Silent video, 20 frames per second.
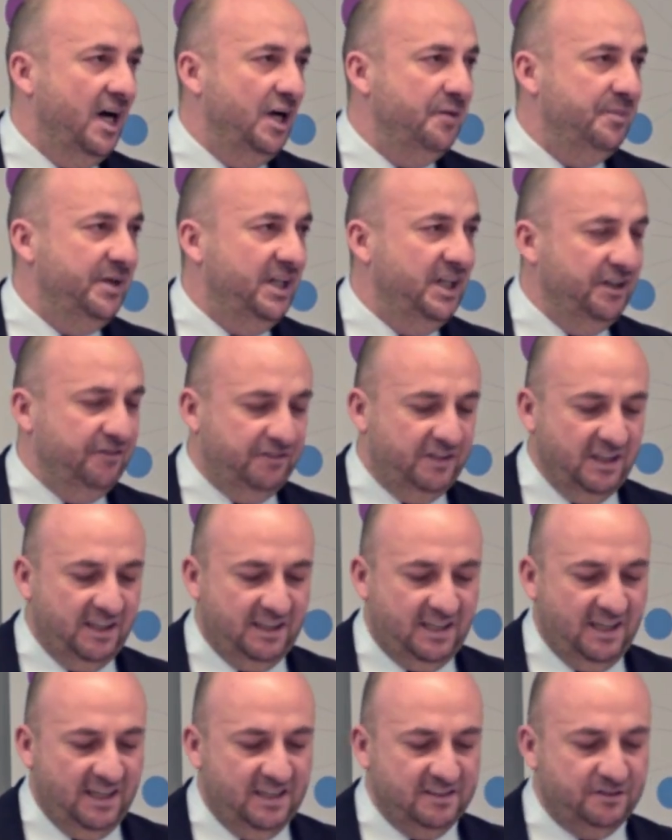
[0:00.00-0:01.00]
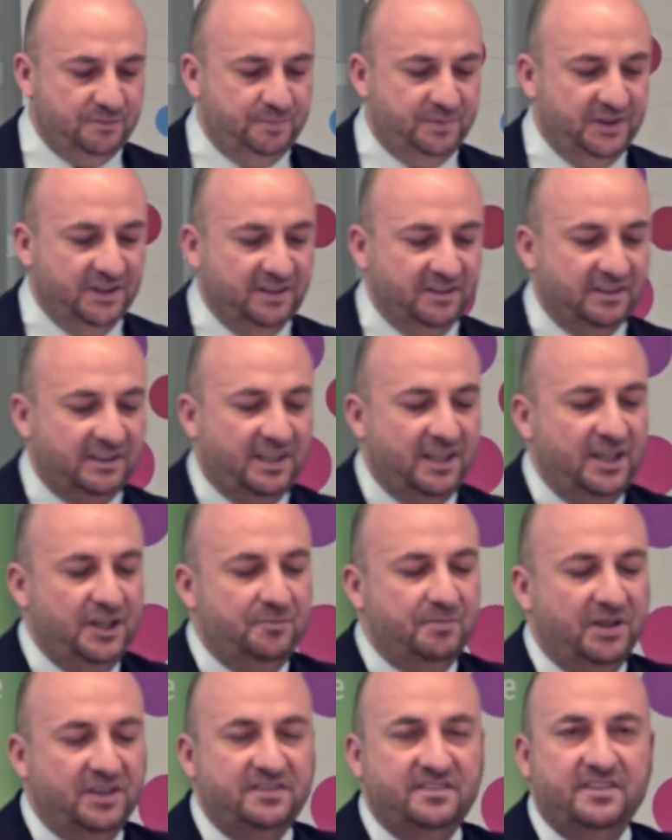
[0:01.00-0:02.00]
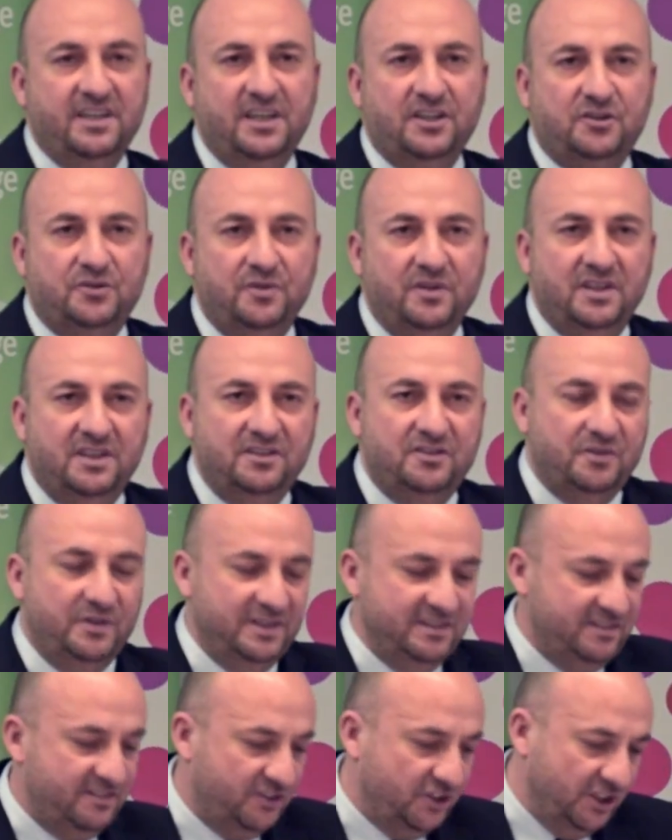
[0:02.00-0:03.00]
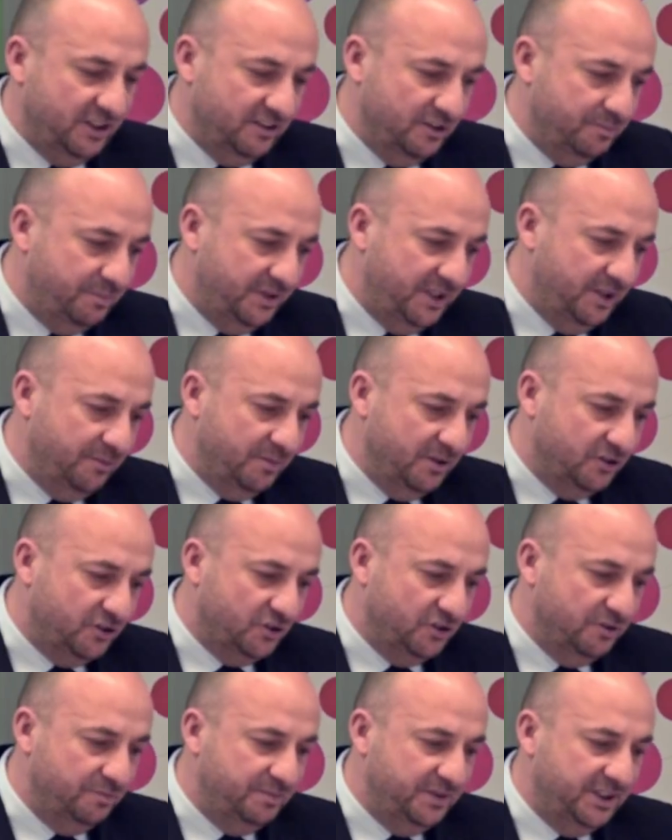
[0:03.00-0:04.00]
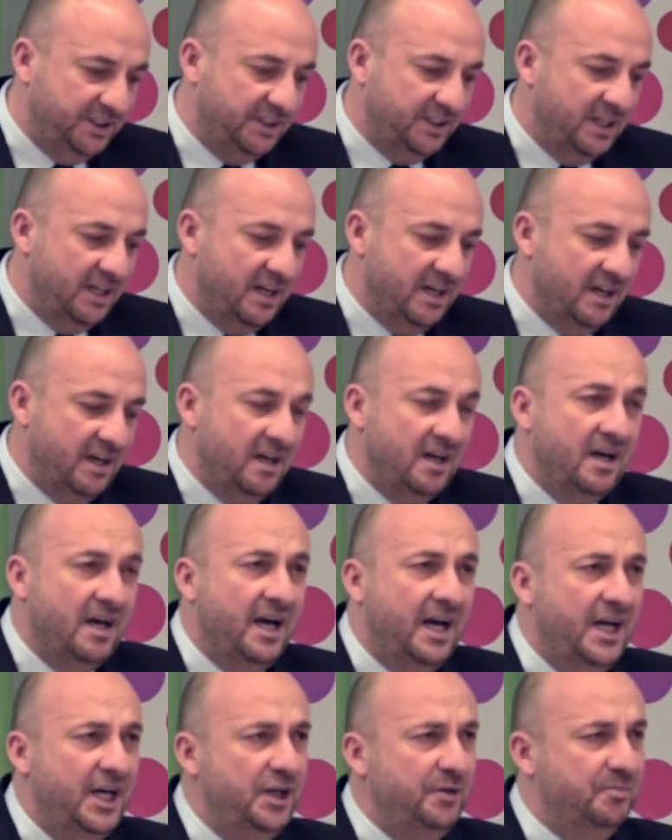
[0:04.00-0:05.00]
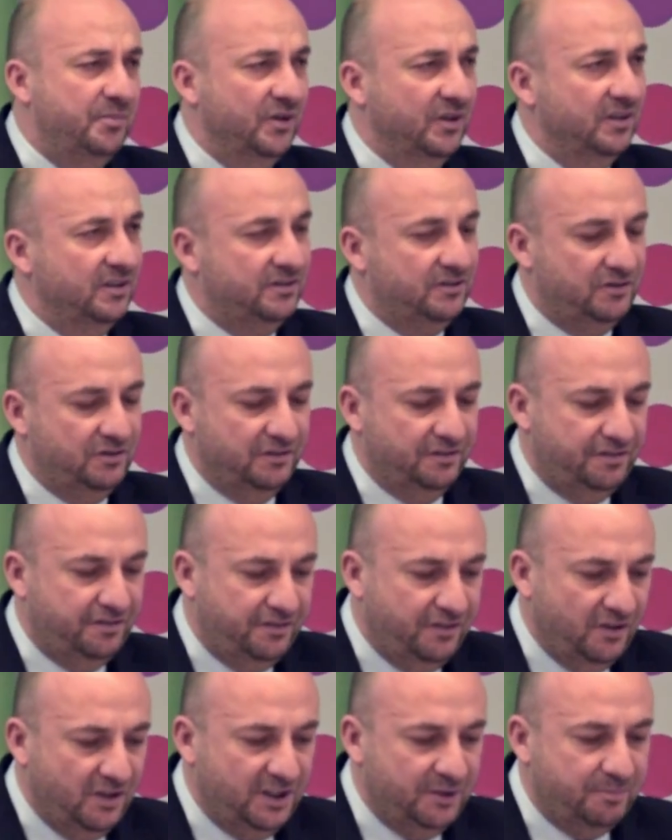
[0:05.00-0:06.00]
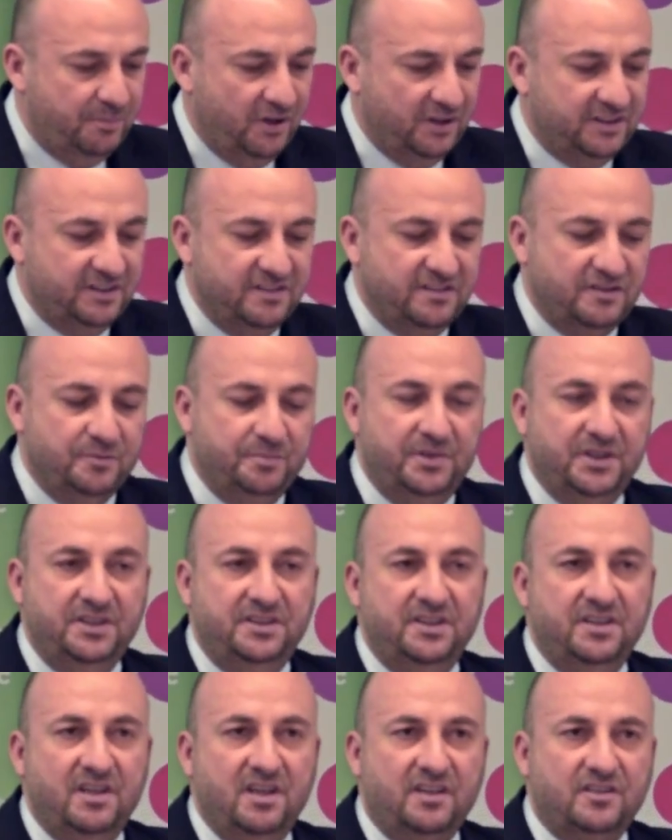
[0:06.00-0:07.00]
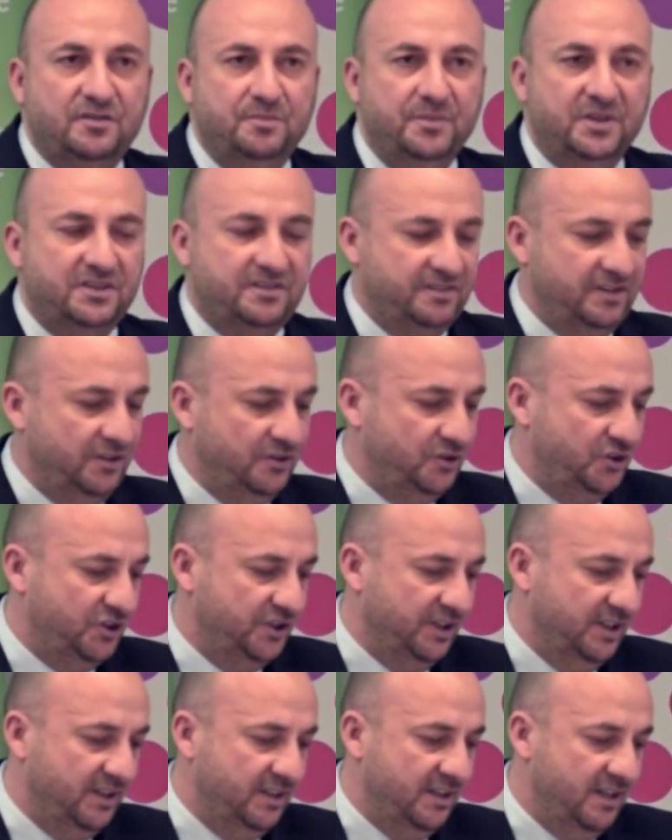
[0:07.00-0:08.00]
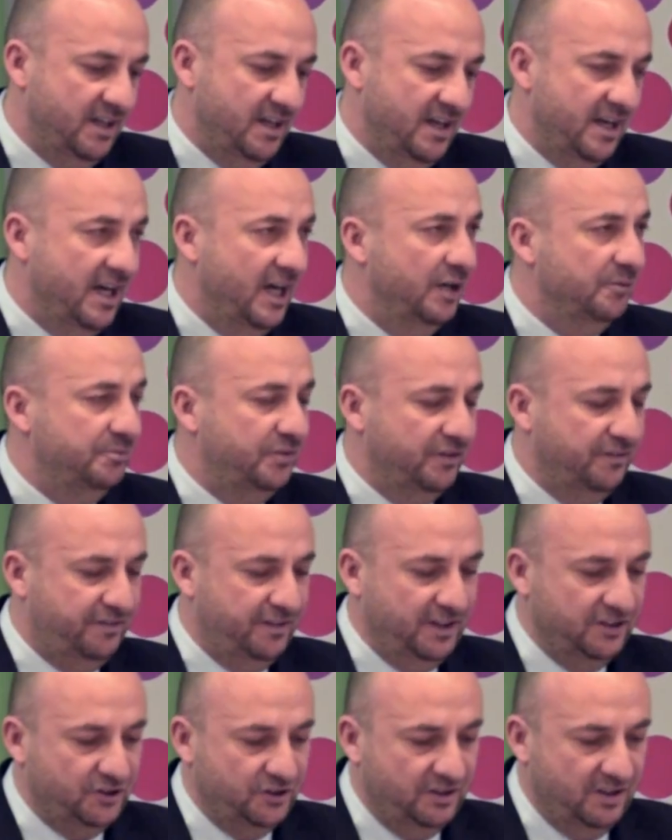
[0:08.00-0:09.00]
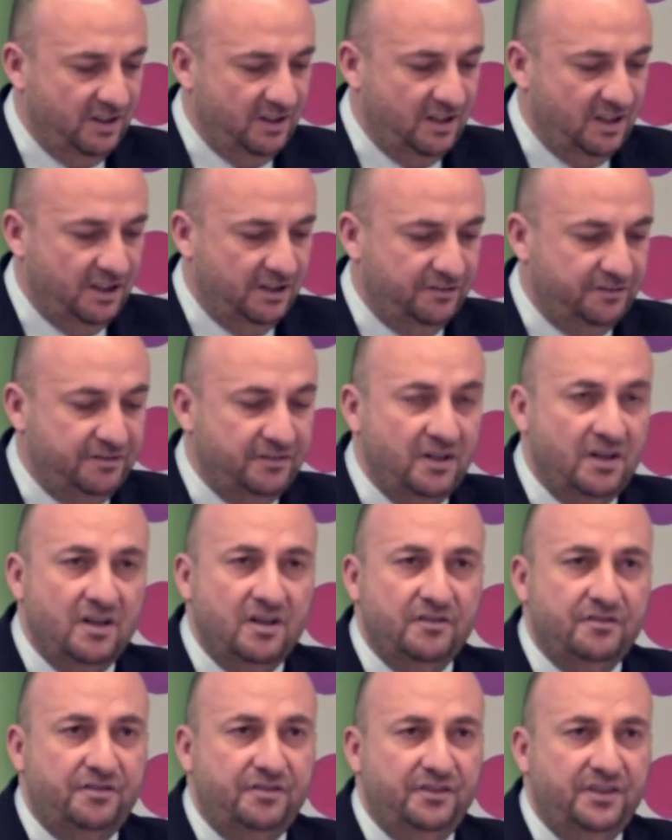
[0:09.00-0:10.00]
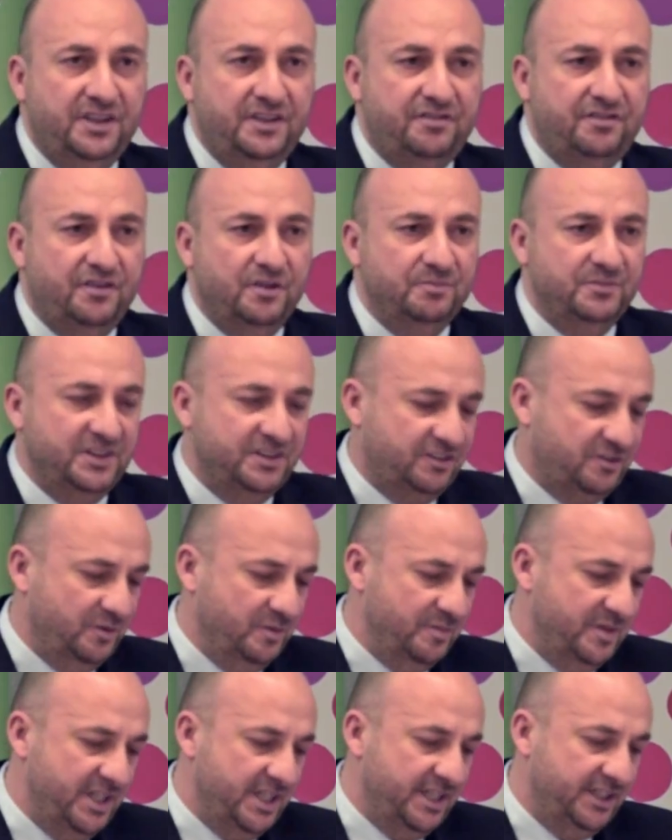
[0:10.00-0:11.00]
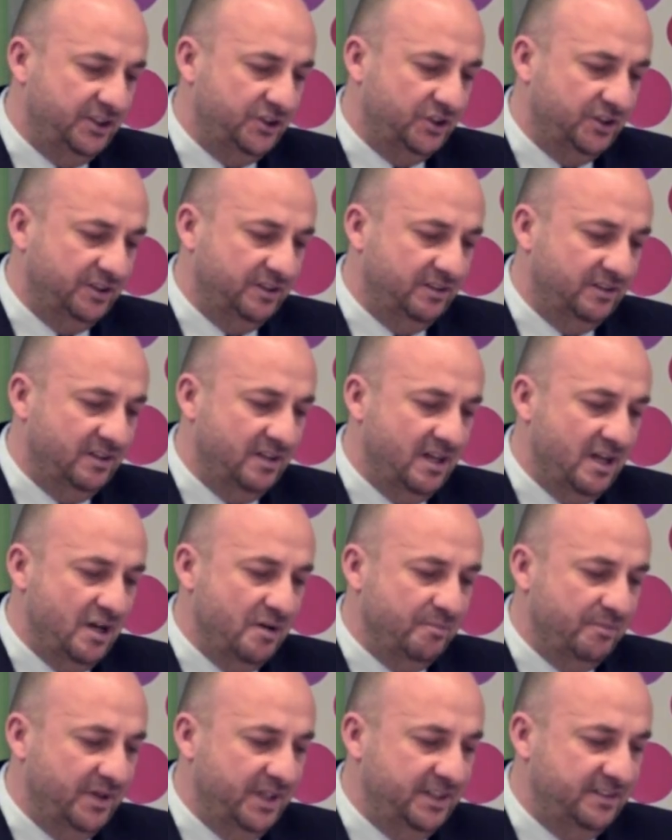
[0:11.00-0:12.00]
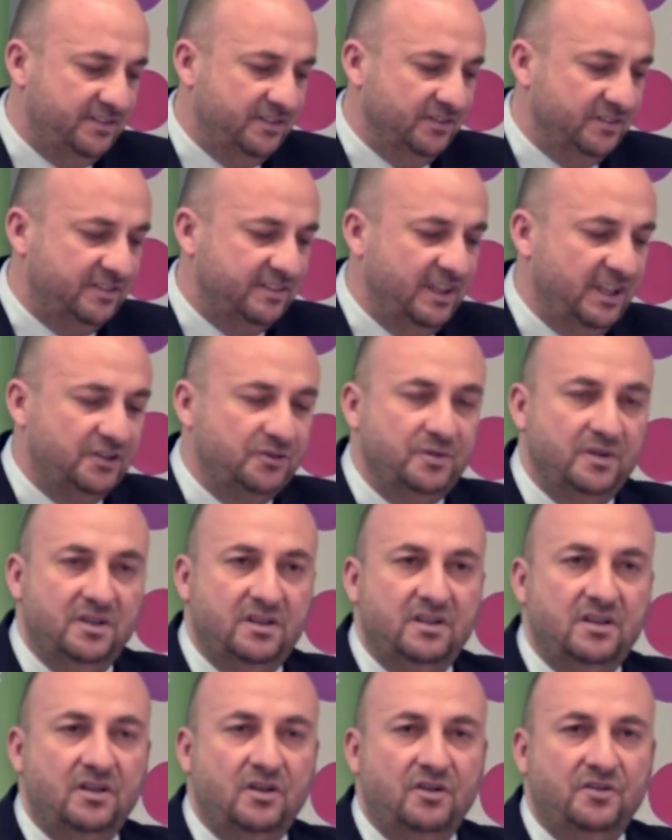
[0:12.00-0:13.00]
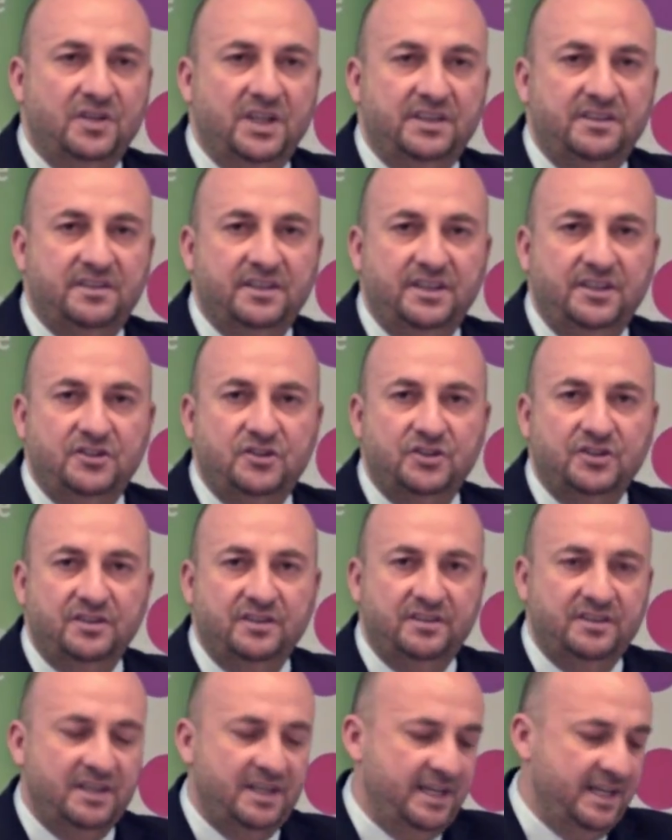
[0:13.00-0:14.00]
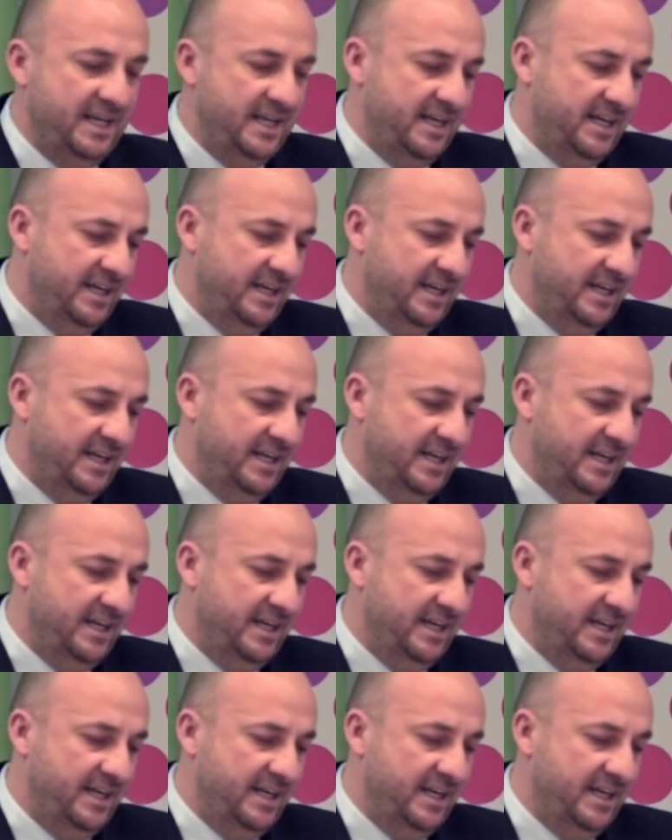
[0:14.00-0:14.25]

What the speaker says: I believe that lesbian, gay, bisexual, and transgender people should be able to fully participate in Luxembourg's social and professional life, free from discrimination based on sexual orientation